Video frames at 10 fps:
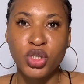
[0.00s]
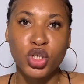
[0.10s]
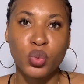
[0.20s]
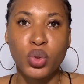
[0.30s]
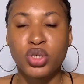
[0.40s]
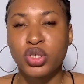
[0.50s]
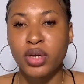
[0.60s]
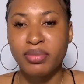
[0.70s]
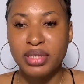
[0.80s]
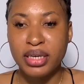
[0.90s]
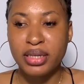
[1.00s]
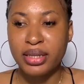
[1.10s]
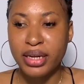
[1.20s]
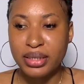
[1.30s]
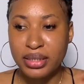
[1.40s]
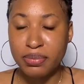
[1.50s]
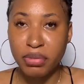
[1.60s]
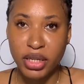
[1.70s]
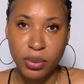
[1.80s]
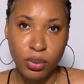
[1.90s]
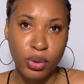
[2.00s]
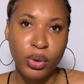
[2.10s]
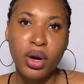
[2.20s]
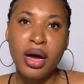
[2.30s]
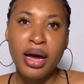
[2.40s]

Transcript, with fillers: They just want something that is minimal